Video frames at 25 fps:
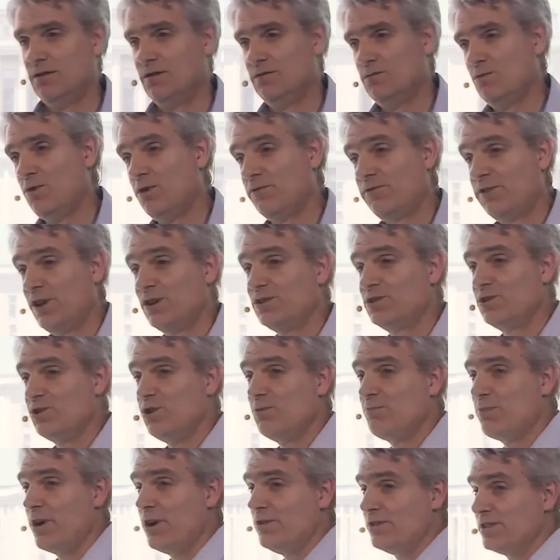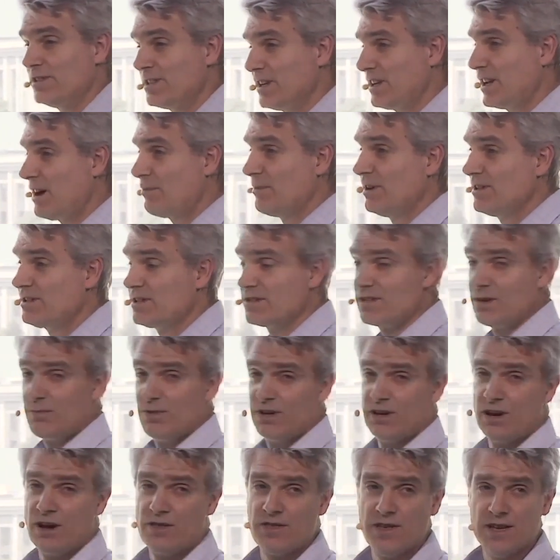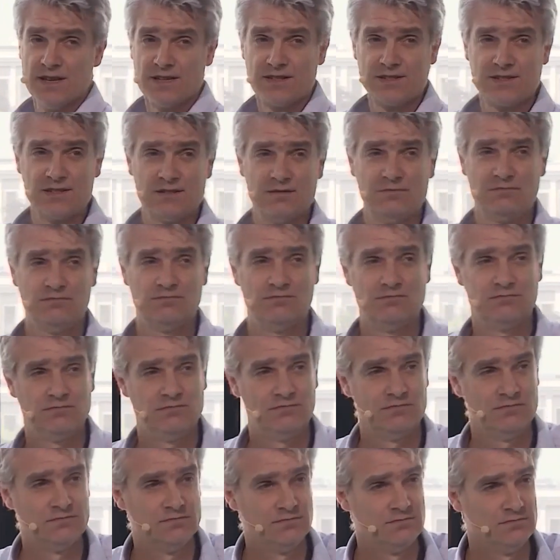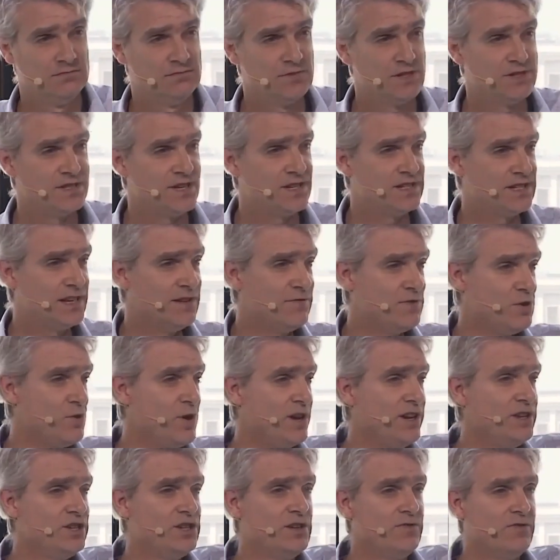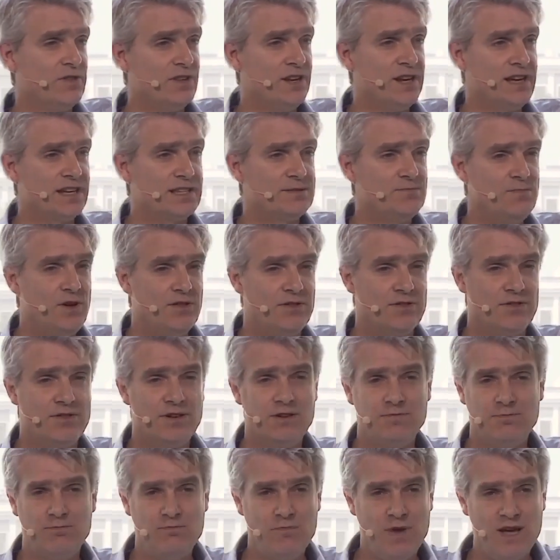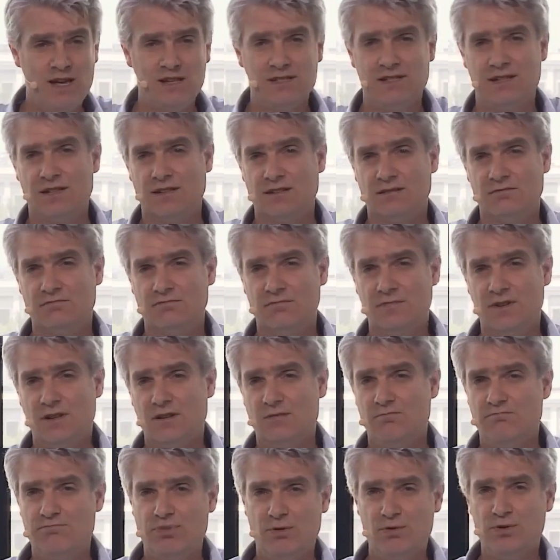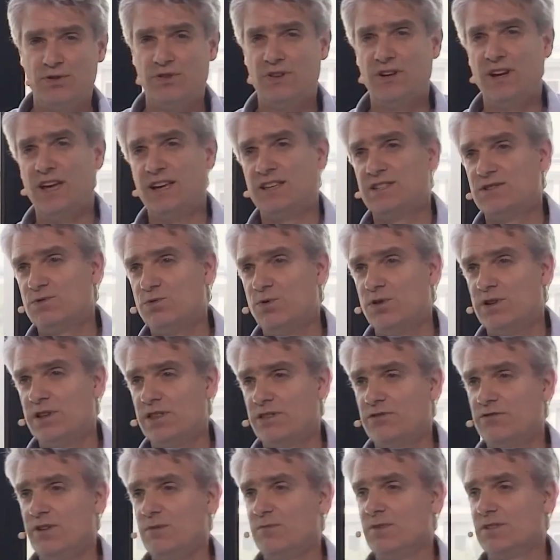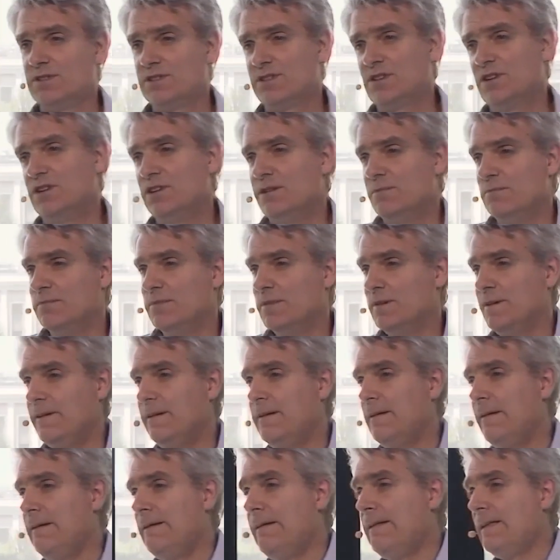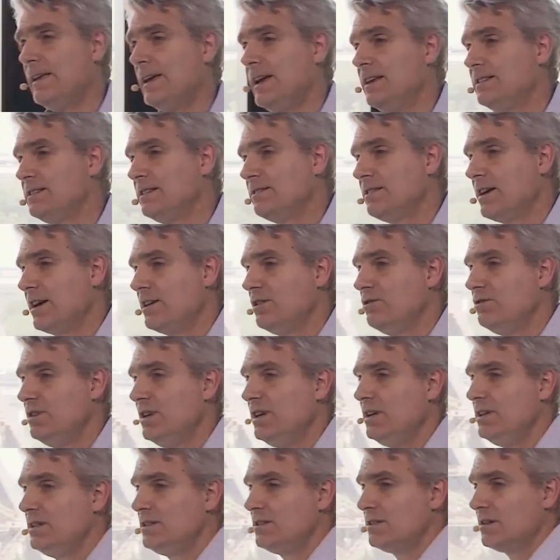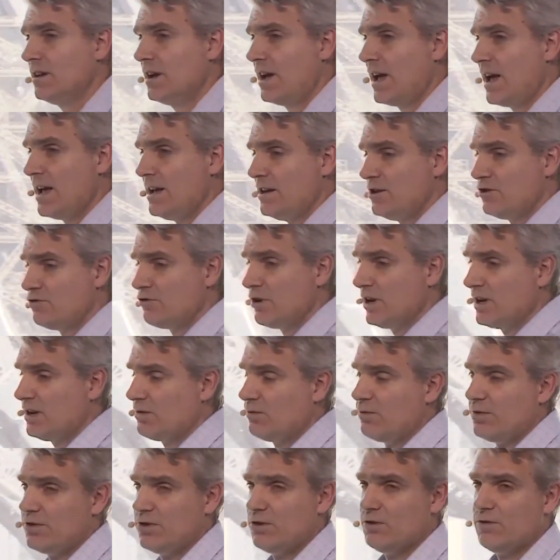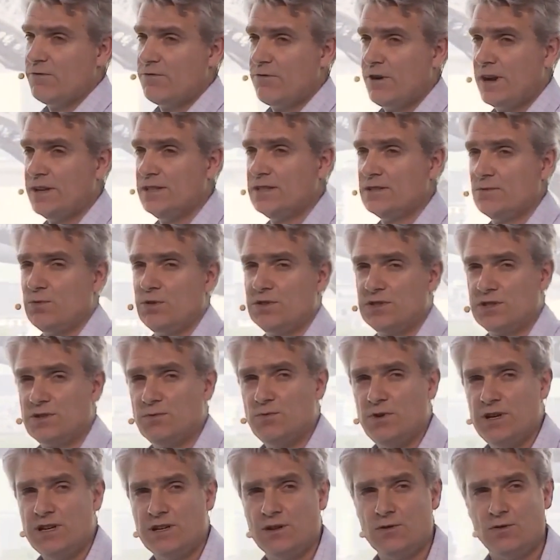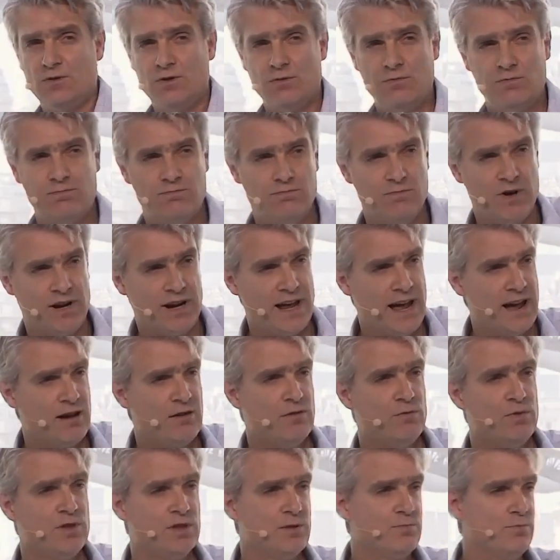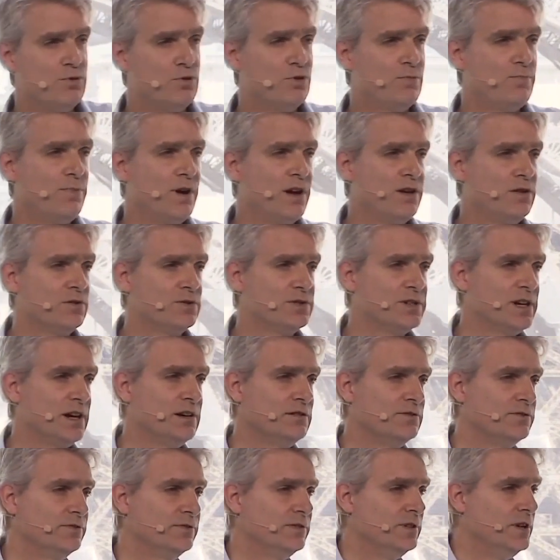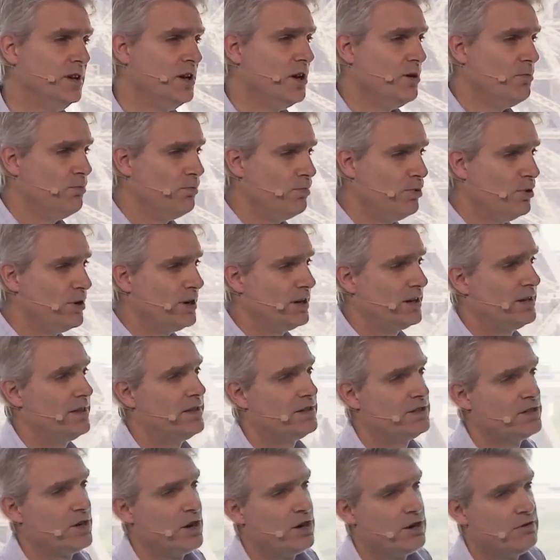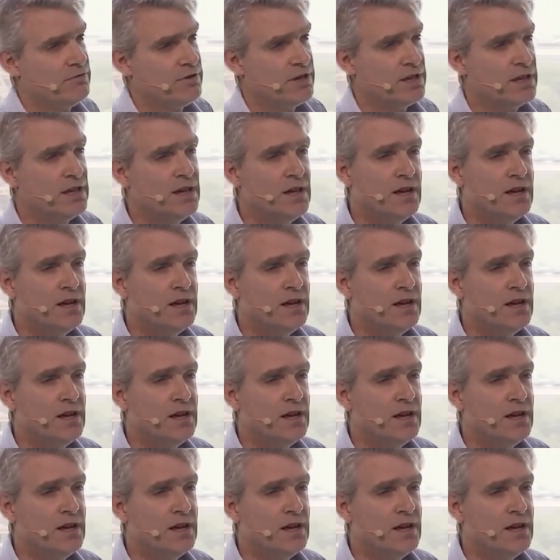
What floats your boat? Is it coming to something like this? Does this give you energy for the next month? Amazing. Book the next one in 3 months' time. Is it that you need a drink with your friends once a week or an hour with a book by yourself? Put it in the diary.